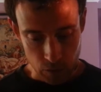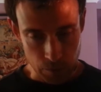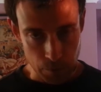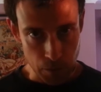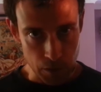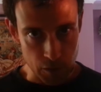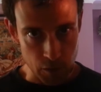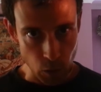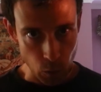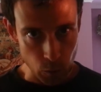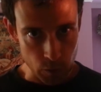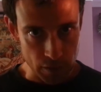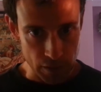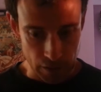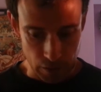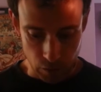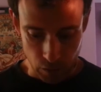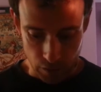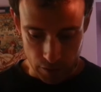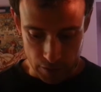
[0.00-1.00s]
of majority
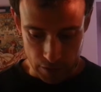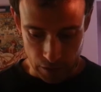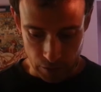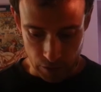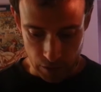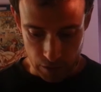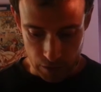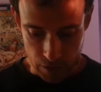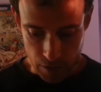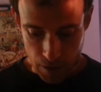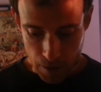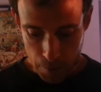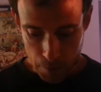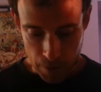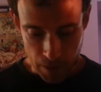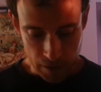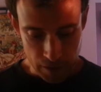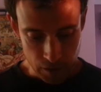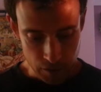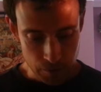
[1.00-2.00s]
criterion, but
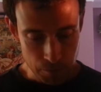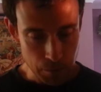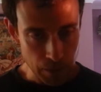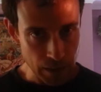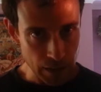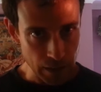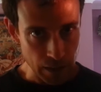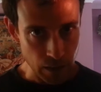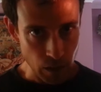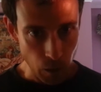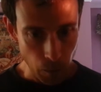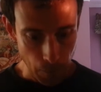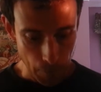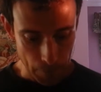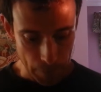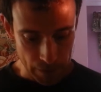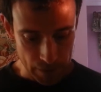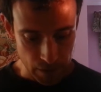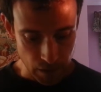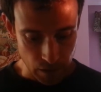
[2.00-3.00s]
that doesn't mean it can't
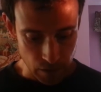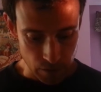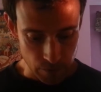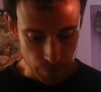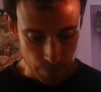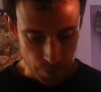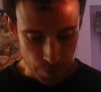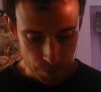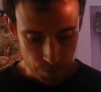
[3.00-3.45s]
be done.